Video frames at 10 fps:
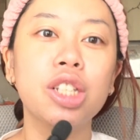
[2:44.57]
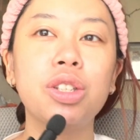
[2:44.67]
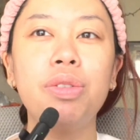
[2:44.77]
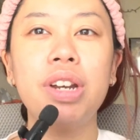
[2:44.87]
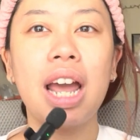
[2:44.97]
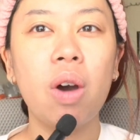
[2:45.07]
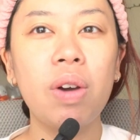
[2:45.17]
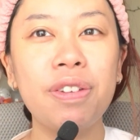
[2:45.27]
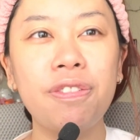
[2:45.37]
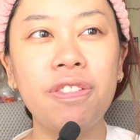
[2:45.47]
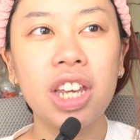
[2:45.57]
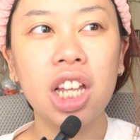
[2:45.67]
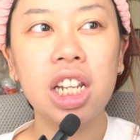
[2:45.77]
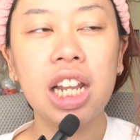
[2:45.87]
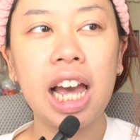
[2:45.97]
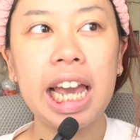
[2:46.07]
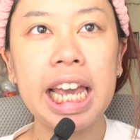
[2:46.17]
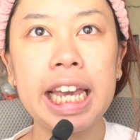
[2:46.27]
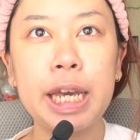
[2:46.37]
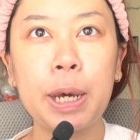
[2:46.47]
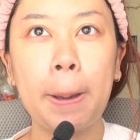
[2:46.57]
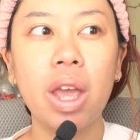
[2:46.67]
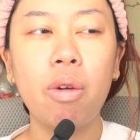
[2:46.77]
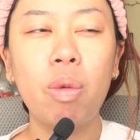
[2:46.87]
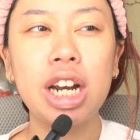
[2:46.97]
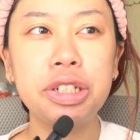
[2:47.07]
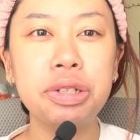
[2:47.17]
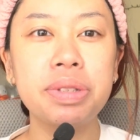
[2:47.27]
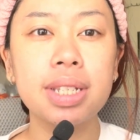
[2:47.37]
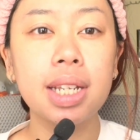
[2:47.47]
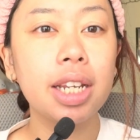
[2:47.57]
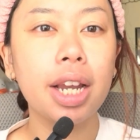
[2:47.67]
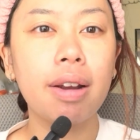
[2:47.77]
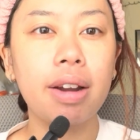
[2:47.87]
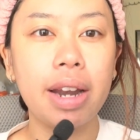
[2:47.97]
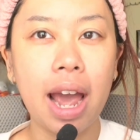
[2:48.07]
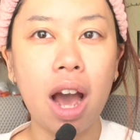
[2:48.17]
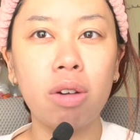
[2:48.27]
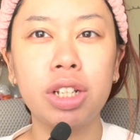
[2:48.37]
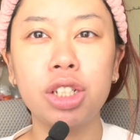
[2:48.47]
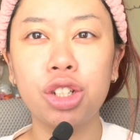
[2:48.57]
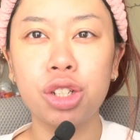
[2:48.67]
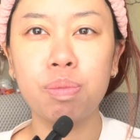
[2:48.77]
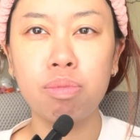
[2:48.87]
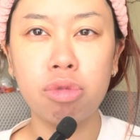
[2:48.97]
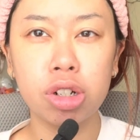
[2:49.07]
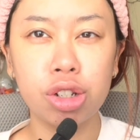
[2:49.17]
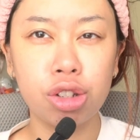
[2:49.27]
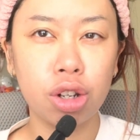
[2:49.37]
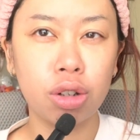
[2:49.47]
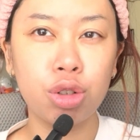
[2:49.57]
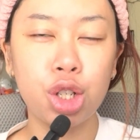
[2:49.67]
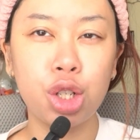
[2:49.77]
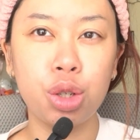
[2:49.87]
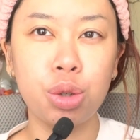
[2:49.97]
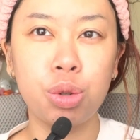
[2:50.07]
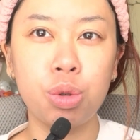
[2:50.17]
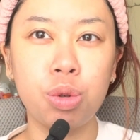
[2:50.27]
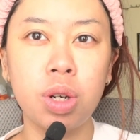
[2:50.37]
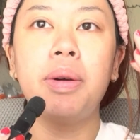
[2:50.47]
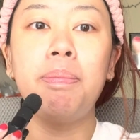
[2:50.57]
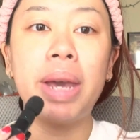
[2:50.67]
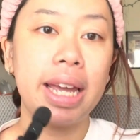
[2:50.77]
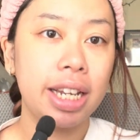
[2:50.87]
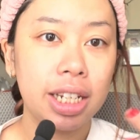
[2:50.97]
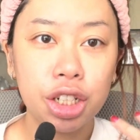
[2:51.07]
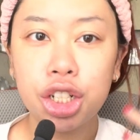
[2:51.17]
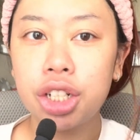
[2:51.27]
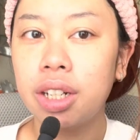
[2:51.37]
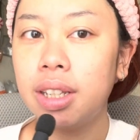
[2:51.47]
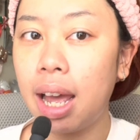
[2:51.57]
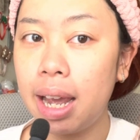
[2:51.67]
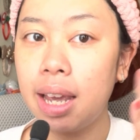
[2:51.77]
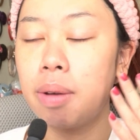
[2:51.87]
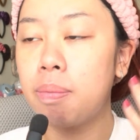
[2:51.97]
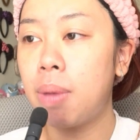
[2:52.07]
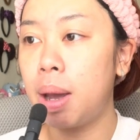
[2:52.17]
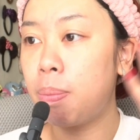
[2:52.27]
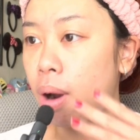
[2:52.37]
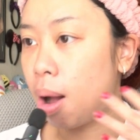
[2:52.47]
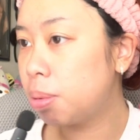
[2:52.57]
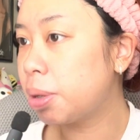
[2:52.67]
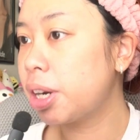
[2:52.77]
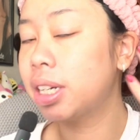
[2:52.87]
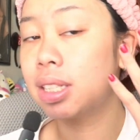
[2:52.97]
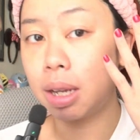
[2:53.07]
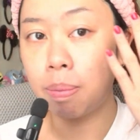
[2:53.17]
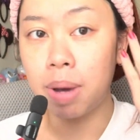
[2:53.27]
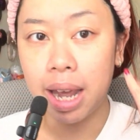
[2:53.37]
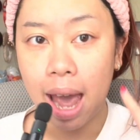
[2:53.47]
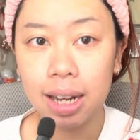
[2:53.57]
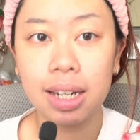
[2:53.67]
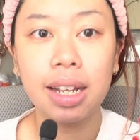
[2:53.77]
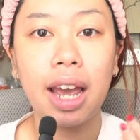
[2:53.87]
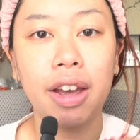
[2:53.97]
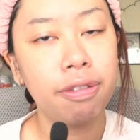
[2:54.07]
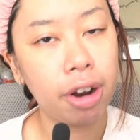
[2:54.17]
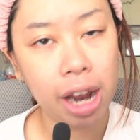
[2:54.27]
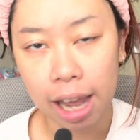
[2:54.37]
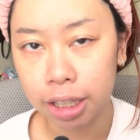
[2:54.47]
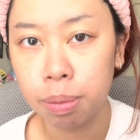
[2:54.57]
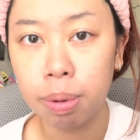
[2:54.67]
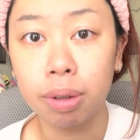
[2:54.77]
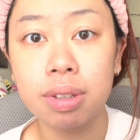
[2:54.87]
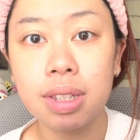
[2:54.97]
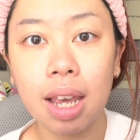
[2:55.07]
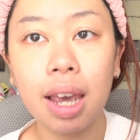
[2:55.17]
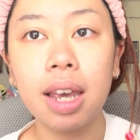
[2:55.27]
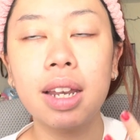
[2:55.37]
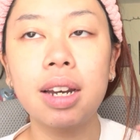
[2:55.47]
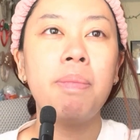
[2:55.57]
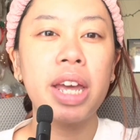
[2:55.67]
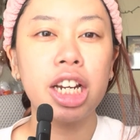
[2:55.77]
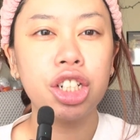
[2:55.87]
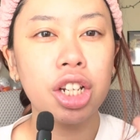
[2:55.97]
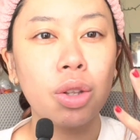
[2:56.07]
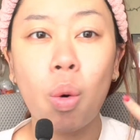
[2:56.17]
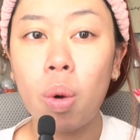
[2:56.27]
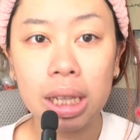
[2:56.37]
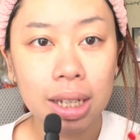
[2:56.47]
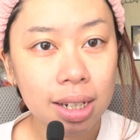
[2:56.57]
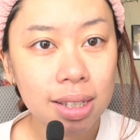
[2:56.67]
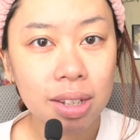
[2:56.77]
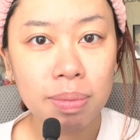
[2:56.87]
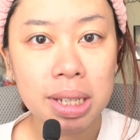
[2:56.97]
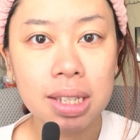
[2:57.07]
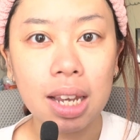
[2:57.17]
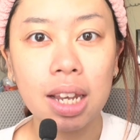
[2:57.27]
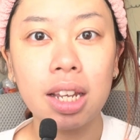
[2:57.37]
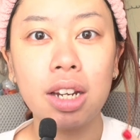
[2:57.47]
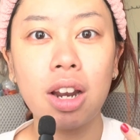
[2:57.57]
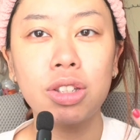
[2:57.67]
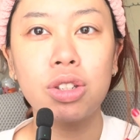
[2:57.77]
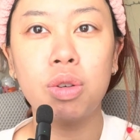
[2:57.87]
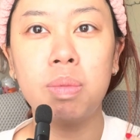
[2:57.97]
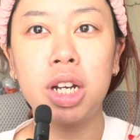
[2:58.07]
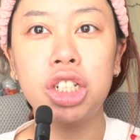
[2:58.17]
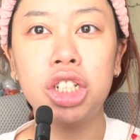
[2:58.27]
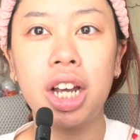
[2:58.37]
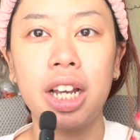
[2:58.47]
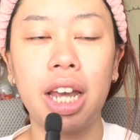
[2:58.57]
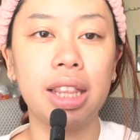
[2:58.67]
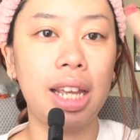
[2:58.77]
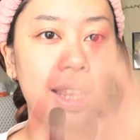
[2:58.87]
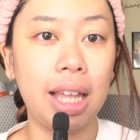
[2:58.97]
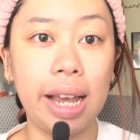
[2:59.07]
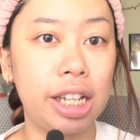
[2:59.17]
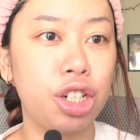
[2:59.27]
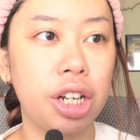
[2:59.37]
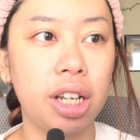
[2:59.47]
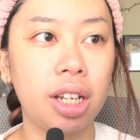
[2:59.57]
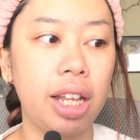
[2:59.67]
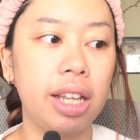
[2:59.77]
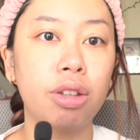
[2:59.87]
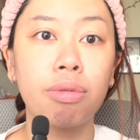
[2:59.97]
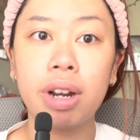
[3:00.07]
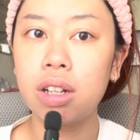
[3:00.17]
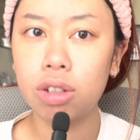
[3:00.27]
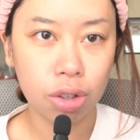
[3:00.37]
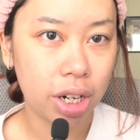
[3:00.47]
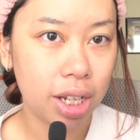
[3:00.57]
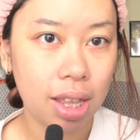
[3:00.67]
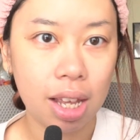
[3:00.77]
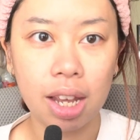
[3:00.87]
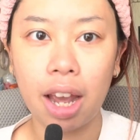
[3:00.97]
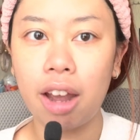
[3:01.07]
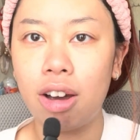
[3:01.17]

So now I feel like when I do skincare now, it's just more so to manage like my problem areas, like my acne. I have very acne prone skin, managing the oiliness of my skin, not so much again like the aging, like the wrinkles or anything. I